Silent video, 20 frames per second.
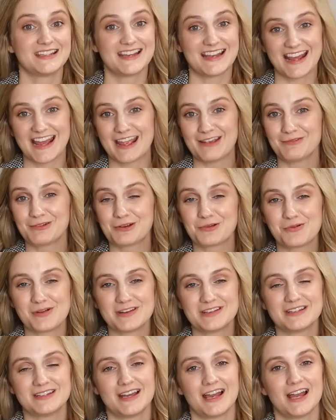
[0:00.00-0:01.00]
Today we're
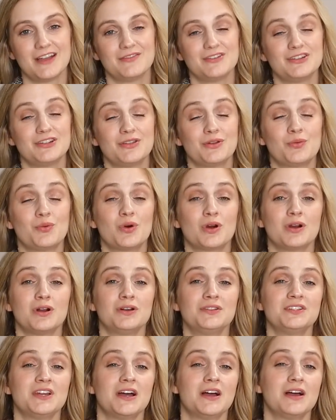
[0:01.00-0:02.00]
going to dive into the
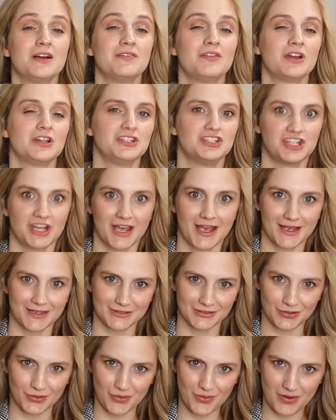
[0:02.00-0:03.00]
world of
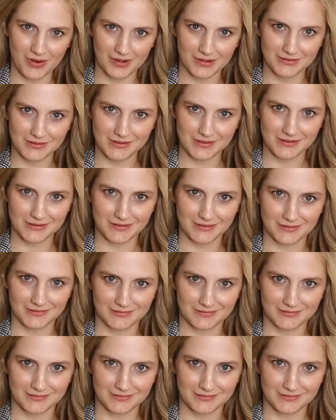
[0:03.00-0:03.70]
jazz chords.